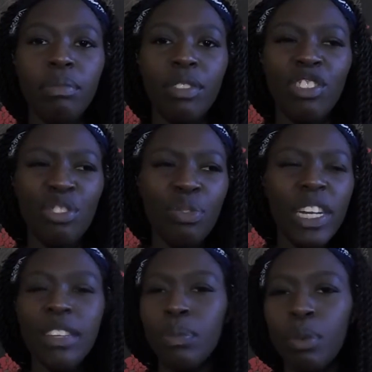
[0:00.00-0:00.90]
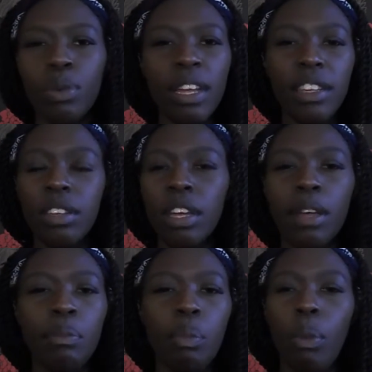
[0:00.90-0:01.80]
just really small, like
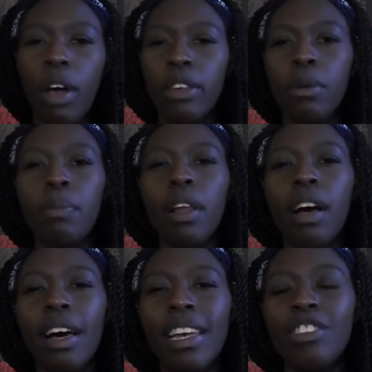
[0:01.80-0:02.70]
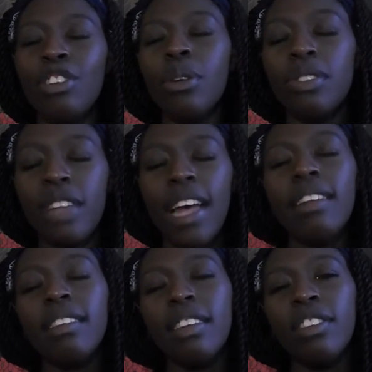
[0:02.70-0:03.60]
why you applied, you know,
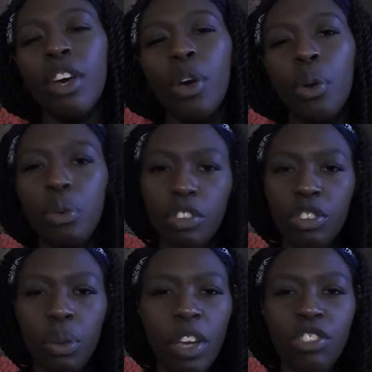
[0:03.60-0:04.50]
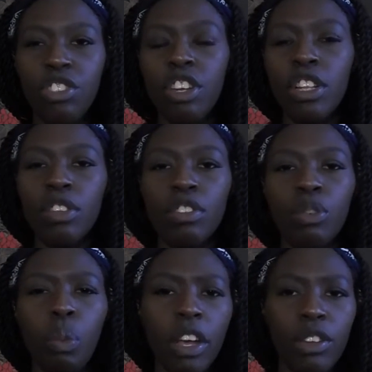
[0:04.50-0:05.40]
standard audition questions,
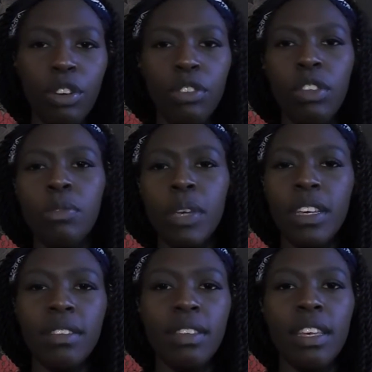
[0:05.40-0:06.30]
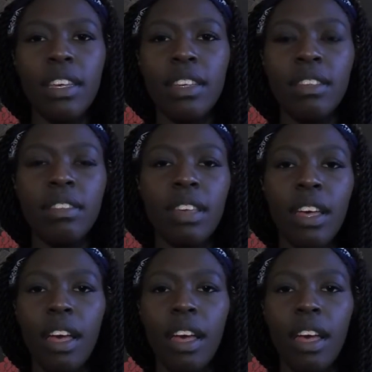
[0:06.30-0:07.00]
why you chose those pieces,